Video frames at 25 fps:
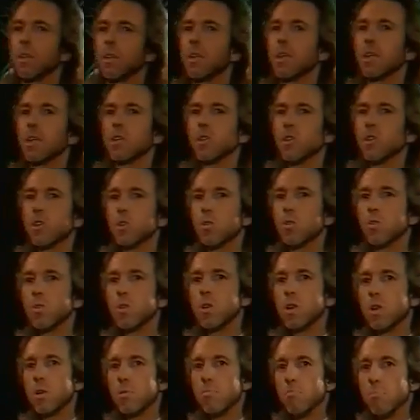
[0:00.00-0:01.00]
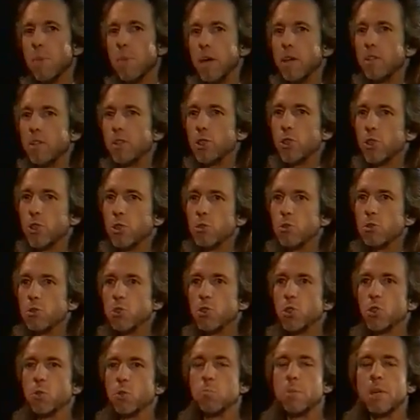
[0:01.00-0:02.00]
that you may
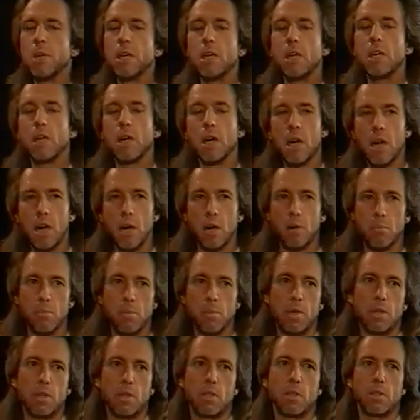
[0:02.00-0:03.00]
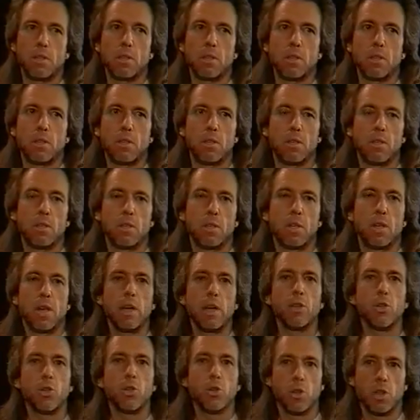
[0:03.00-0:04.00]
choose to become
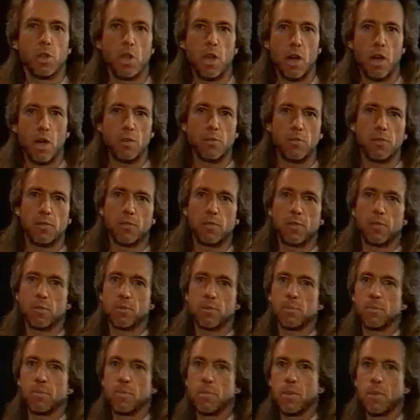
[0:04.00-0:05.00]
in your life.